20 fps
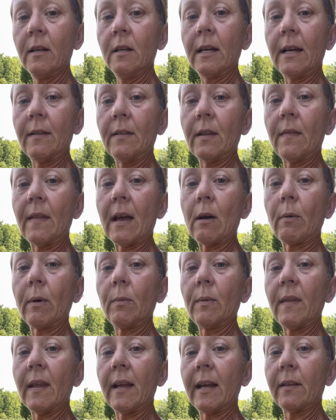And then that way,
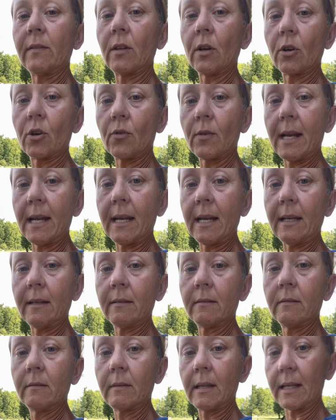when they get their
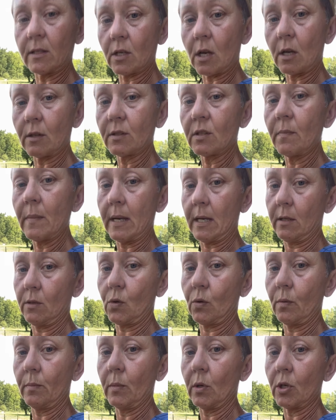grain, that's also made
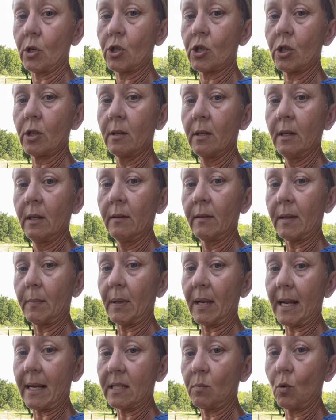into a mush,
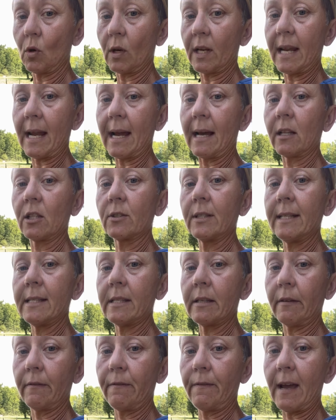but has more calories
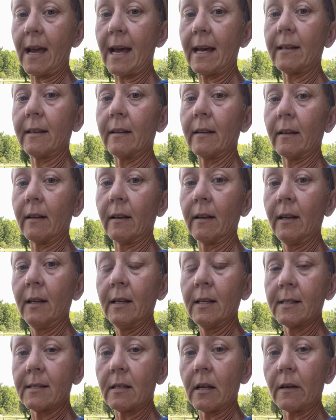and fat and
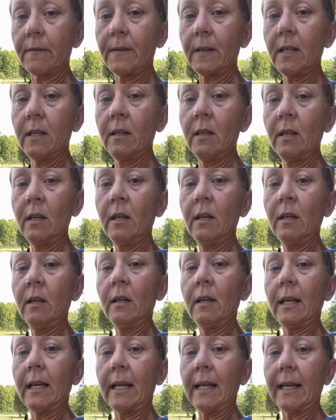stuff in it,
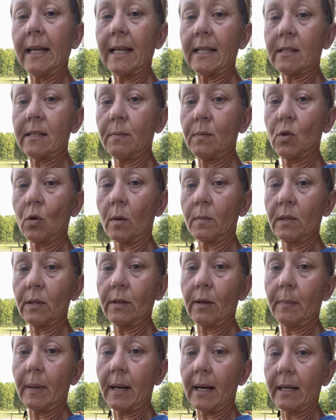it gets absorbed into
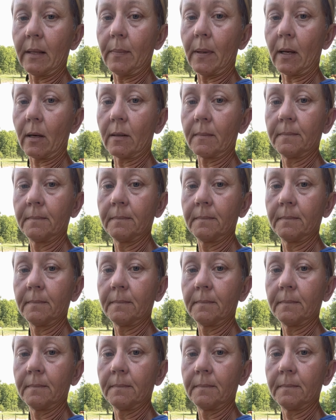their body better.